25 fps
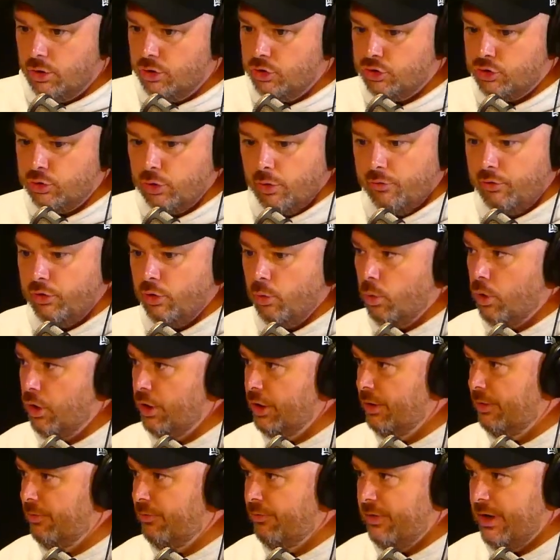So if you
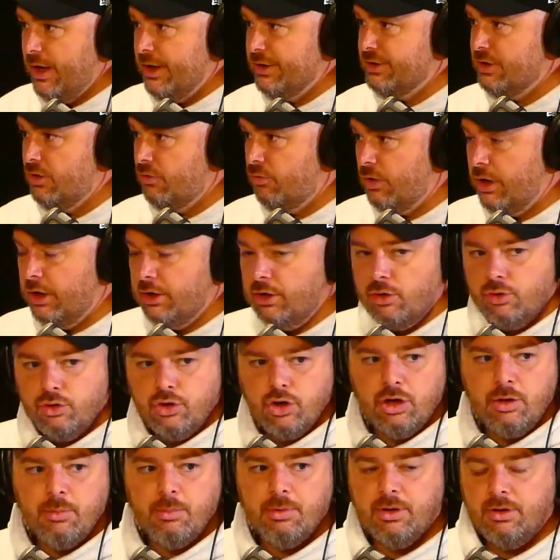want to invest in rent, you know,
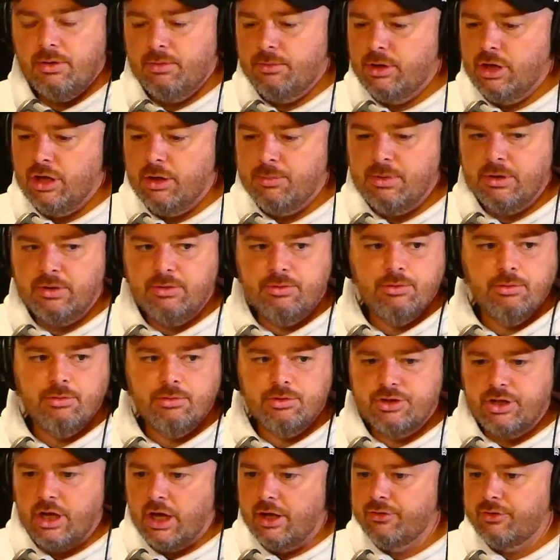you could be
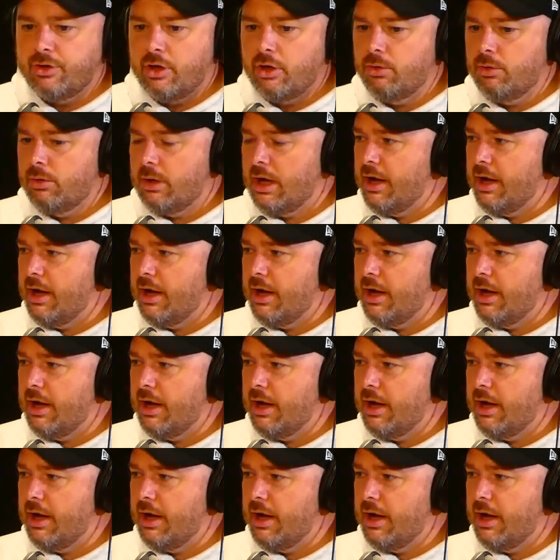starting now,